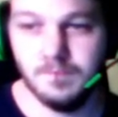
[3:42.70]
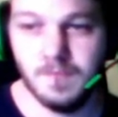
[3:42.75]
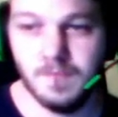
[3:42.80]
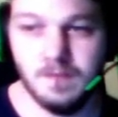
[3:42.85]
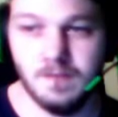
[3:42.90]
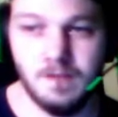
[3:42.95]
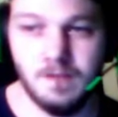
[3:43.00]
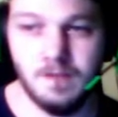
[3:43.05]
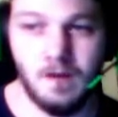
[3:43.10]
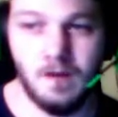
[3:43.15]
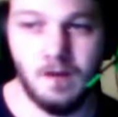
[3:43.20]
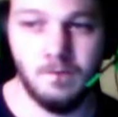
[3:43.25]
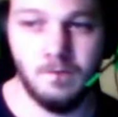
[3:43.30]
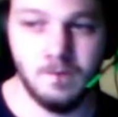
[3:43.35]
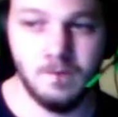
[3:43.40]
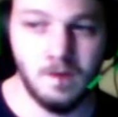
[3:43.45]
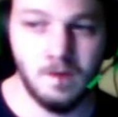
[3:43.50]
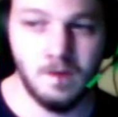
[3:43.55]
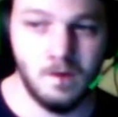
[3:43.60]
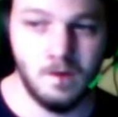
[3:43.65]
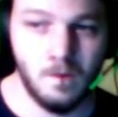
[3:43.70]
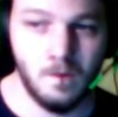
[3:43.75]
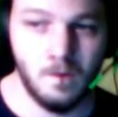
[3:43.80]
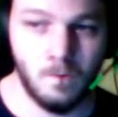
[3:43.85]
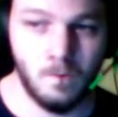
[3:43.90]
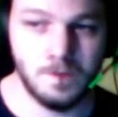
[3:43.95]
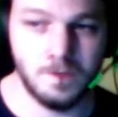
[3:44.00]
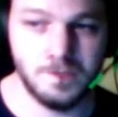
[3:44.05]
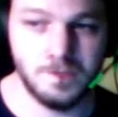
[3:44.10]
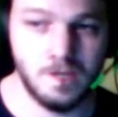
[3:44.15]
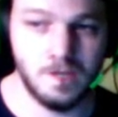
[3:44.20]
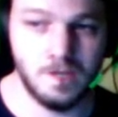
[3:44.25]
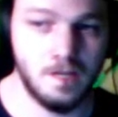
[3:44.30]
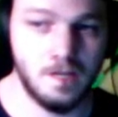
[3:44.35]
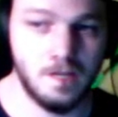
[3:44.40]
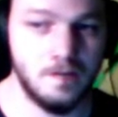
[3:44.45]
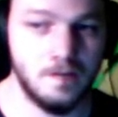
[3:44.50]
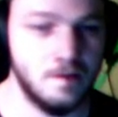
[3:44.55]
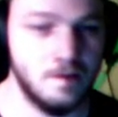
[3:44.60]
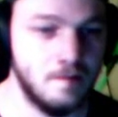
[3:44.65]
Now, once you
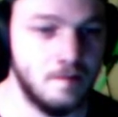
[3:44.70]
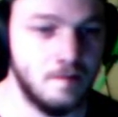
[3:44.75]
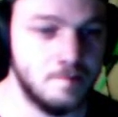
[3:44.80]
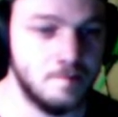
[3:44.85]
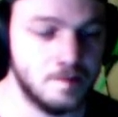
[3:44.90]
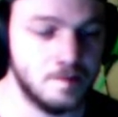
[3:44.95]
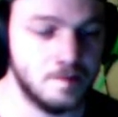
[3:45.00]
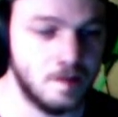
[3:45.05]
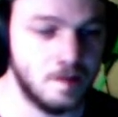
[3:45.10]
hit level